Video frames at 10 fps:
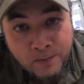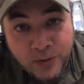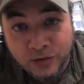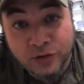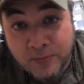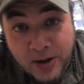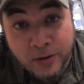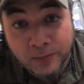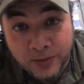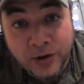This is
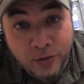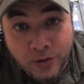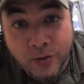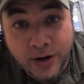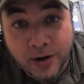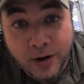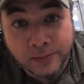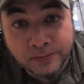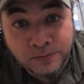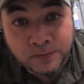better than your Coney
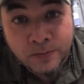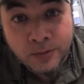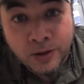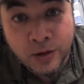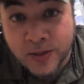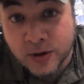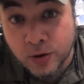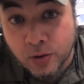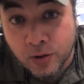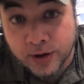dog. You think you
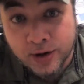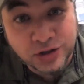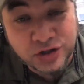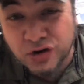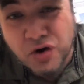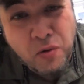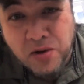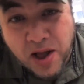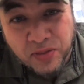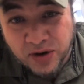know Coney dogs? You don't know
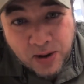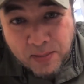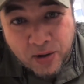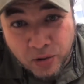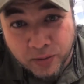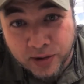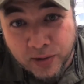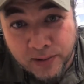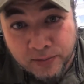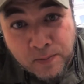nothing about Coney
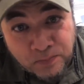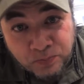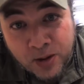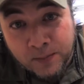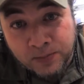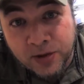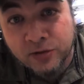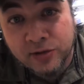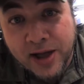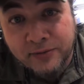dogs. This
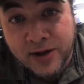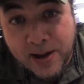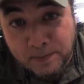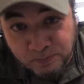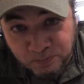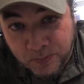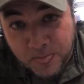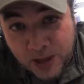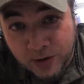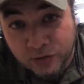is Lafayette.
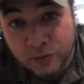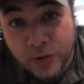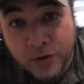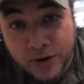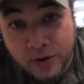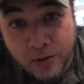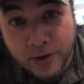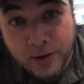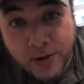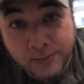This is where you get a
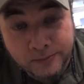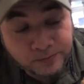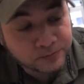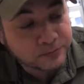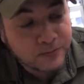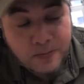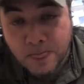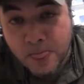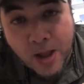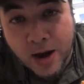Coney dog.
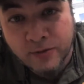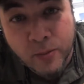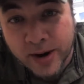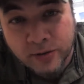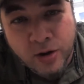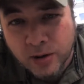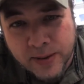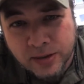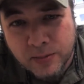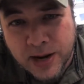I don't even want to talk
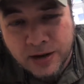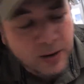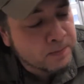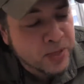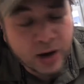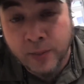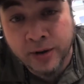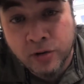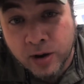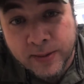about the meat. I don't
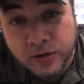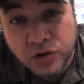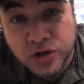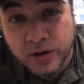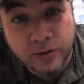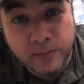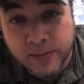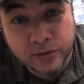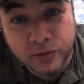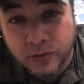want to talk about the chili or the
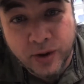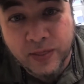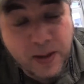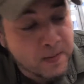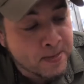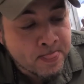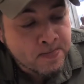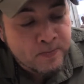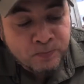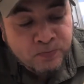mustard or anything.
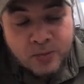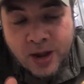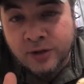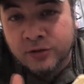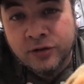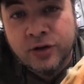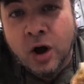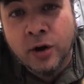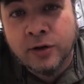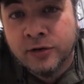It's just
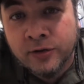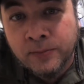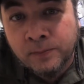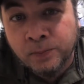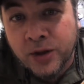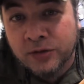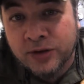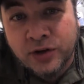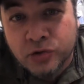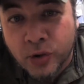art. It's
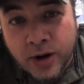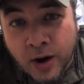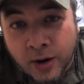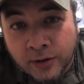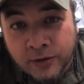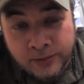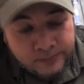Detroit art.